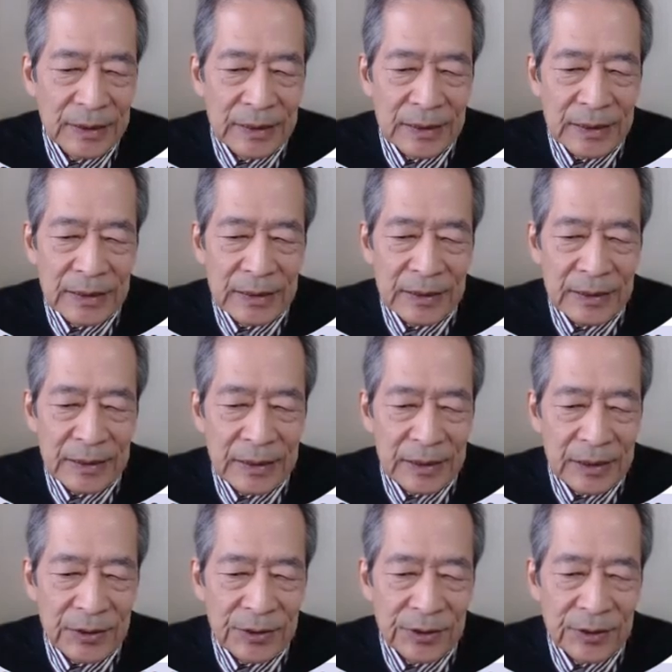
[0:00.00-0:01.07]

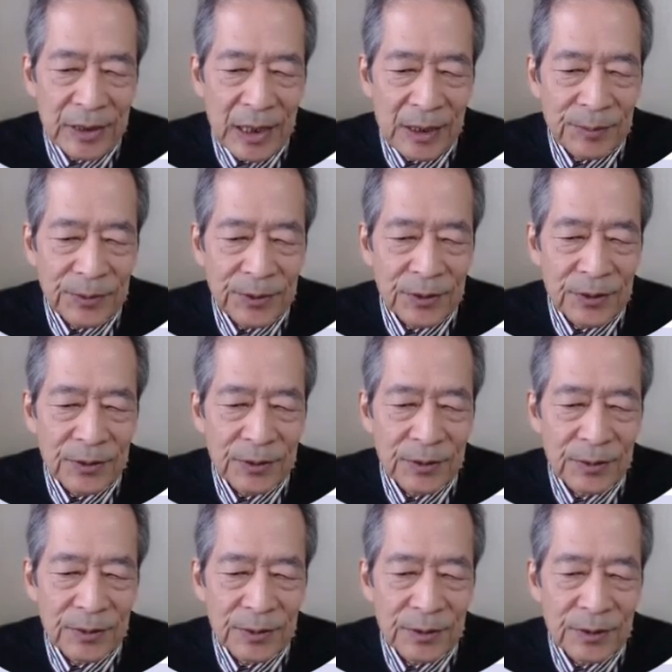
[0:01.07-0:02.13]
these types
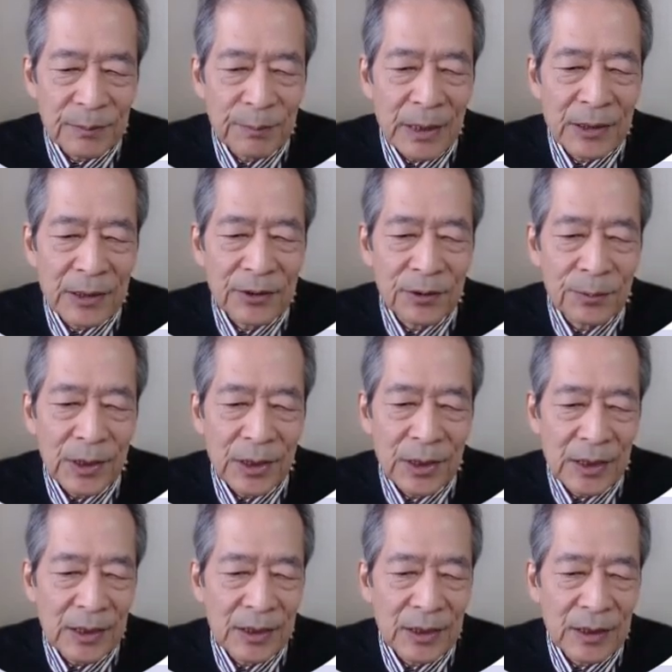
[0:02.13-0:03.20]
must be
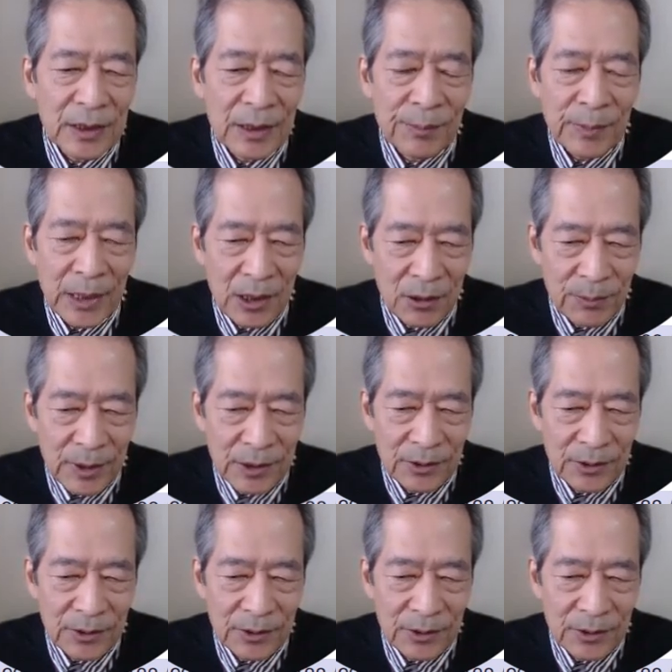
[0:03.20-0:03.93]
in the environment,